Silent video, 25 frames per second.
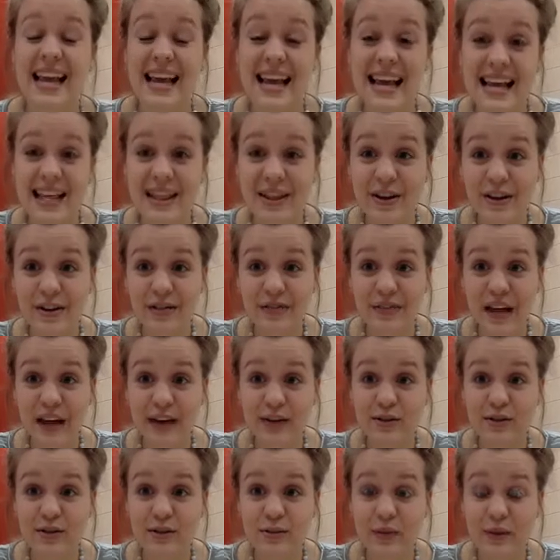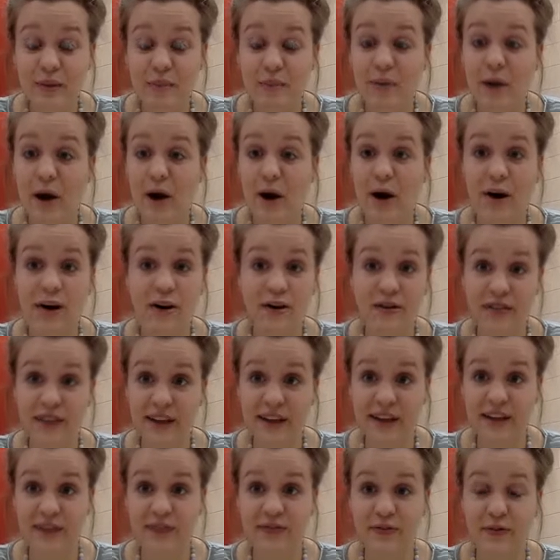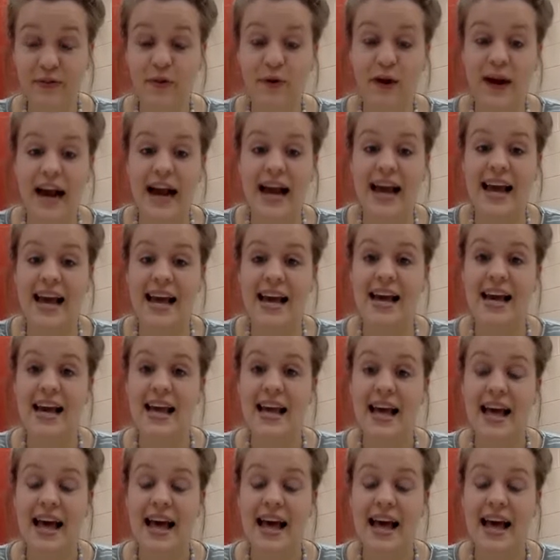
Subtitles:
Either of those would be perfect for a